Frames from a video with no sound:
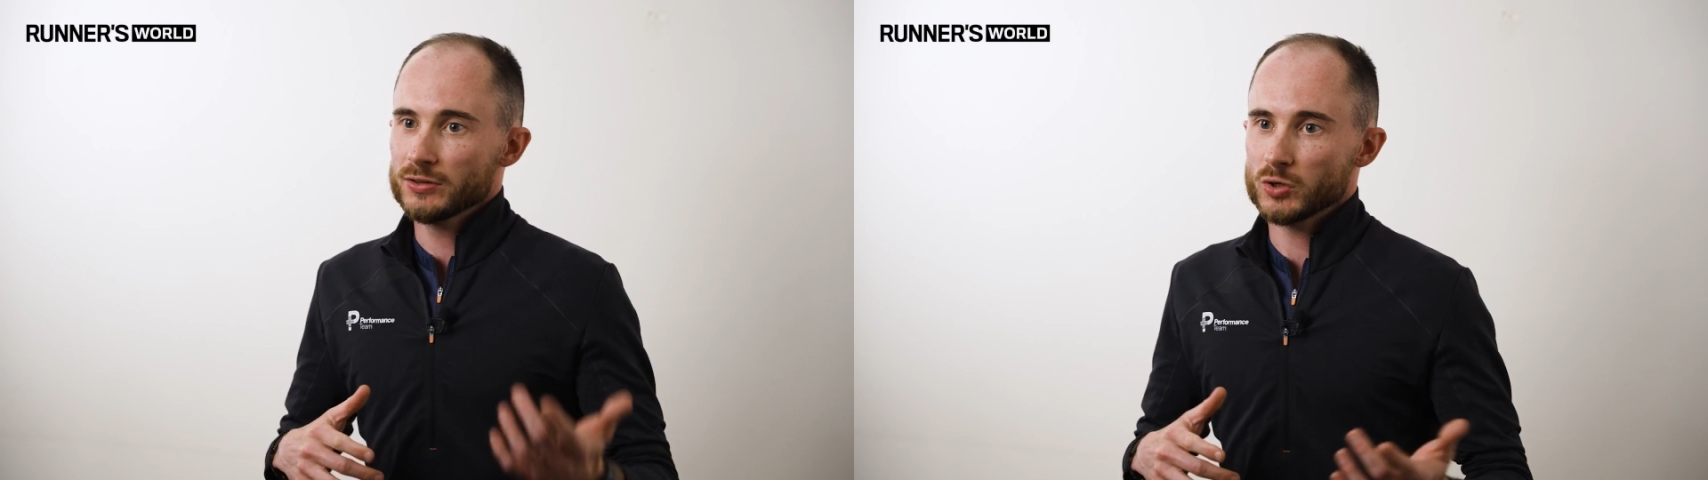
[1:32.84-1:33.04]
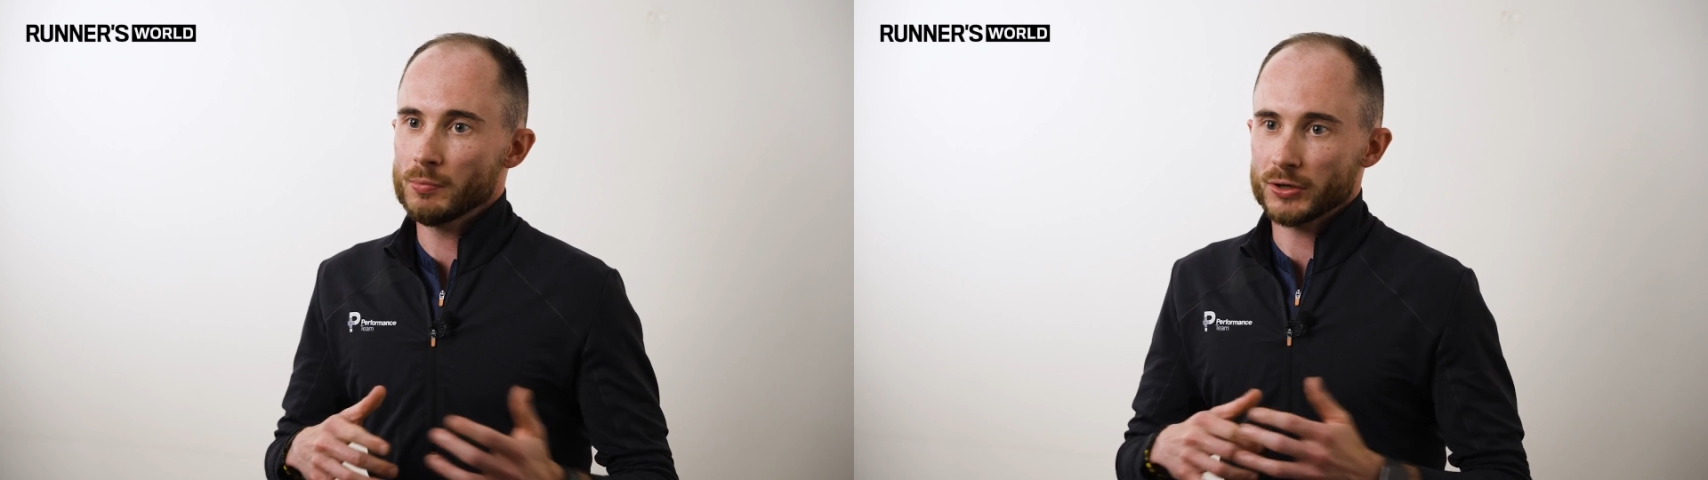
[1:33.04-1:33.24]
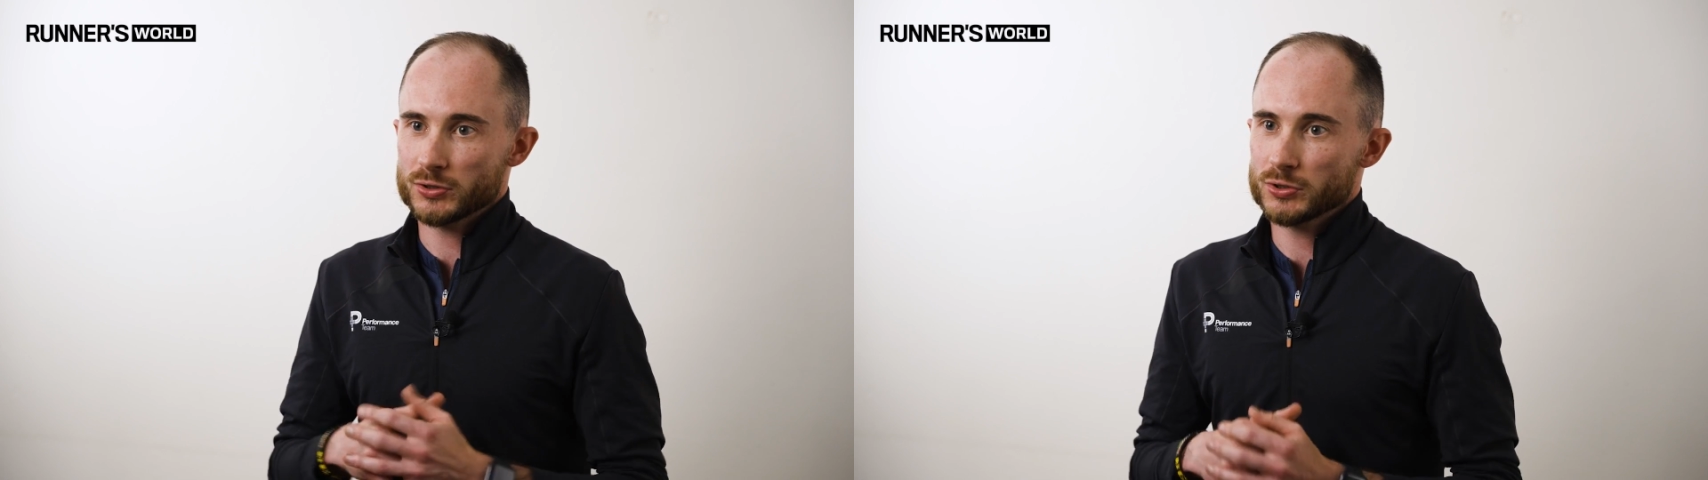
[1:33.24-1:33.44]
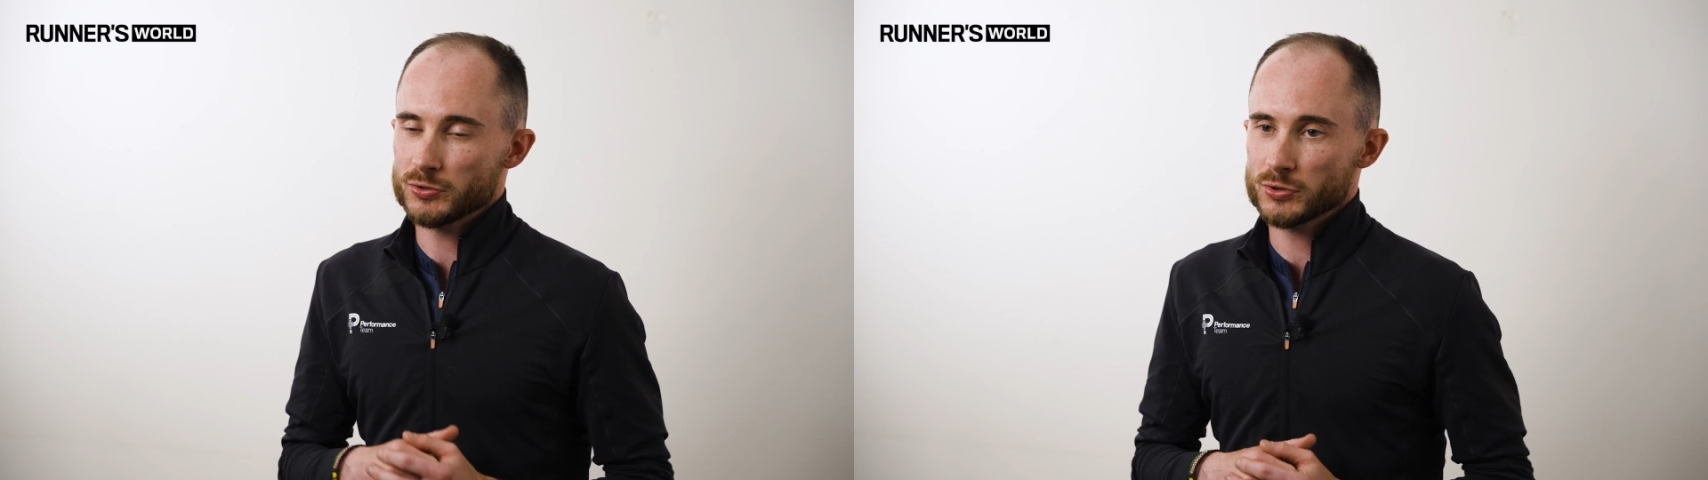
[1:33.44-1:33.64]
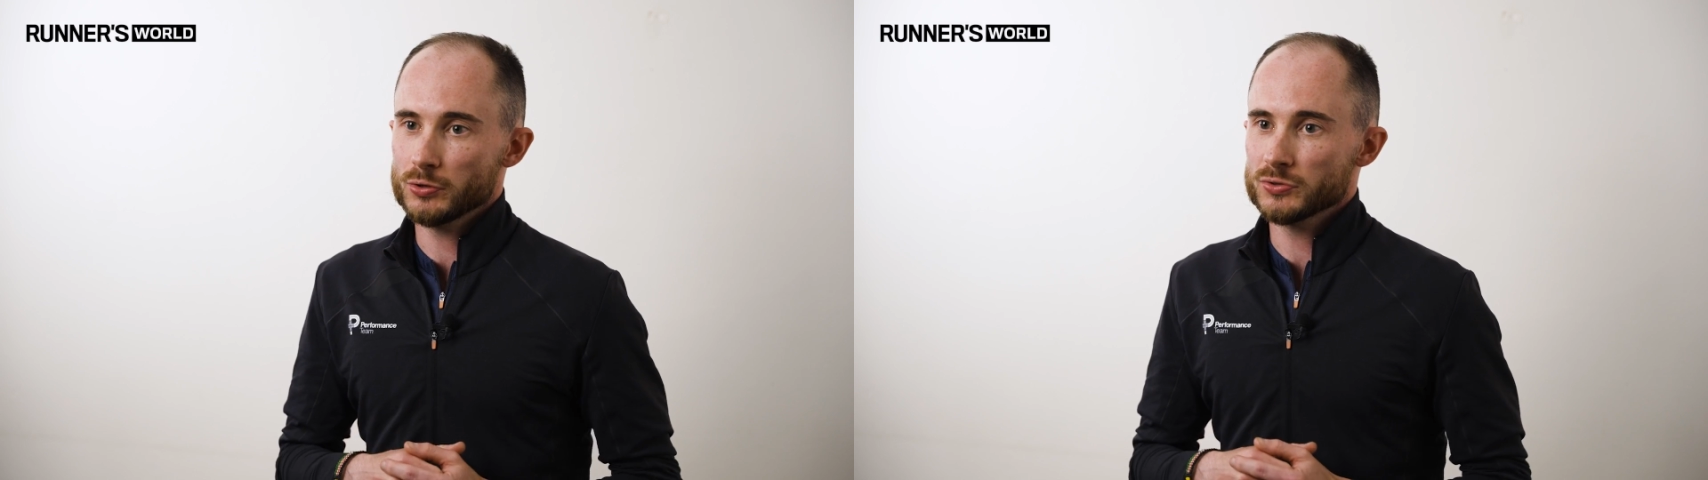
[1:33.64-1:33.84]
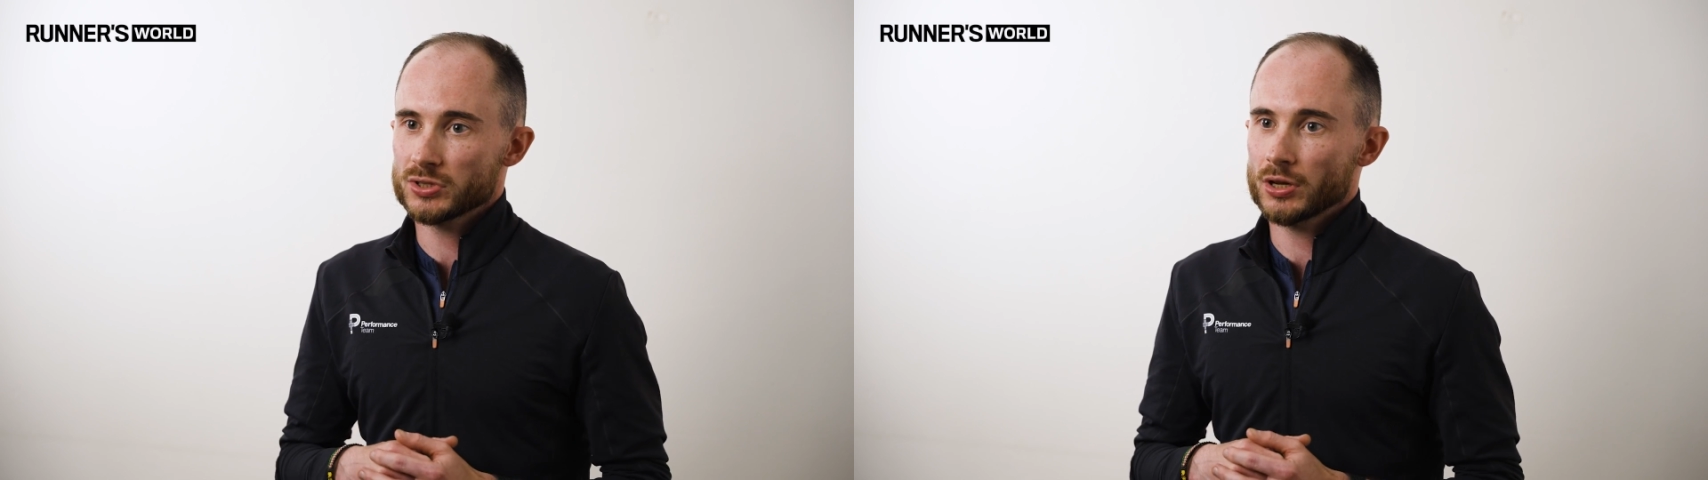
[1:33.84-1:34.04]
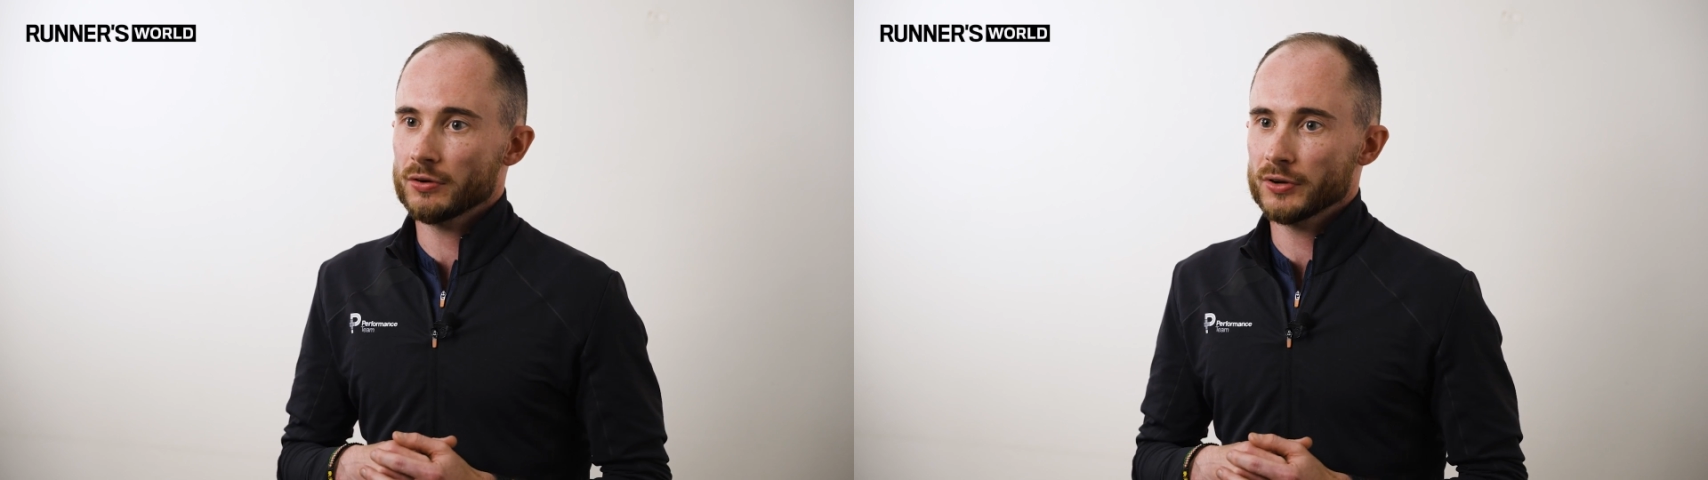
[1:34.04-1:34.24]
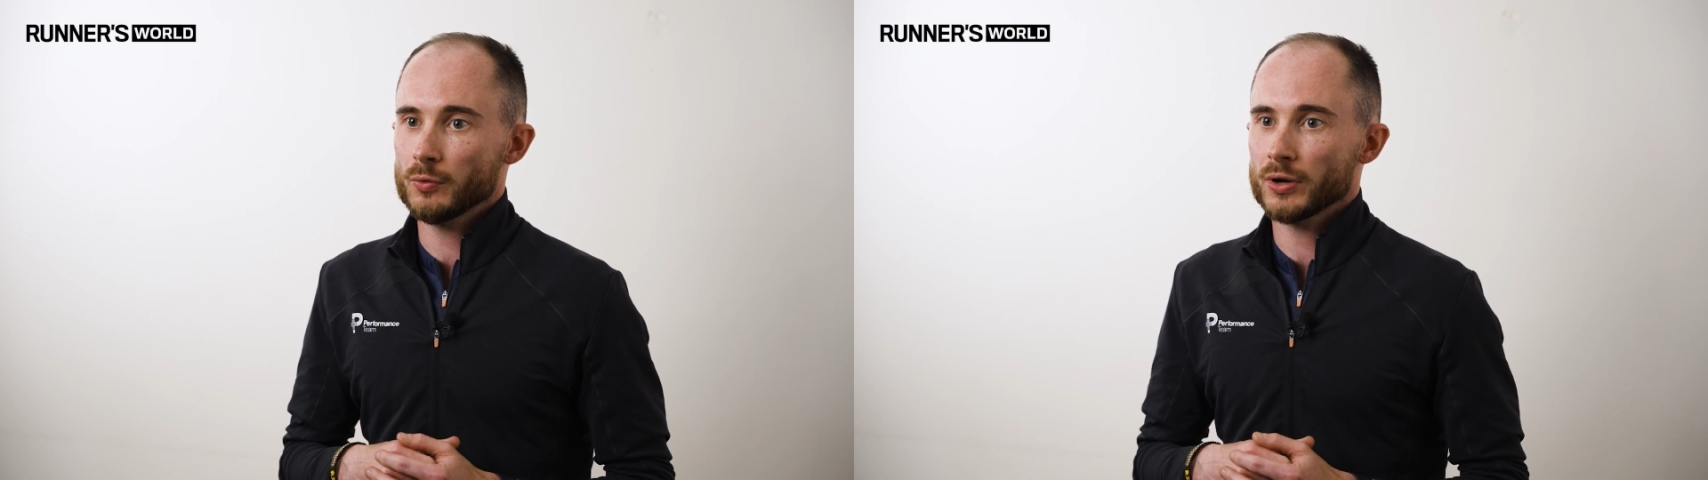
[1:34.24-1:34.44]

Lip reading: too much too soon scenario